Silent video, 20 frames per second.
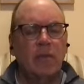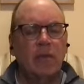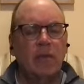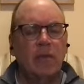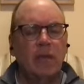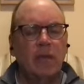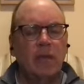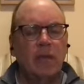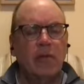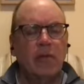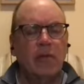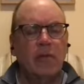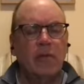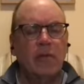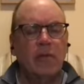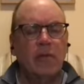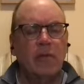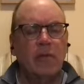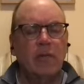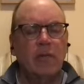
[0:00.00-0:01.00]
kind of
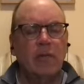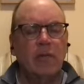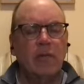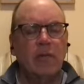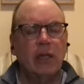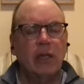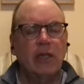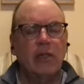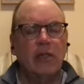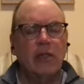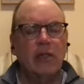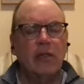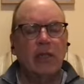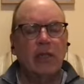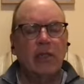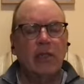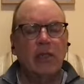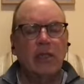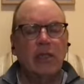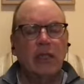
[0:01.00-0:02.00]
stress or
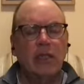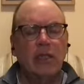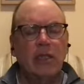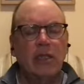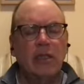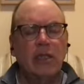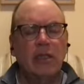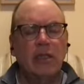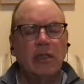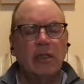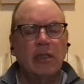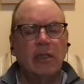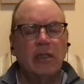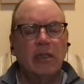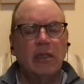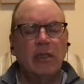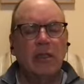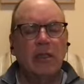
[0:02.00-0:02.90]
agitation, any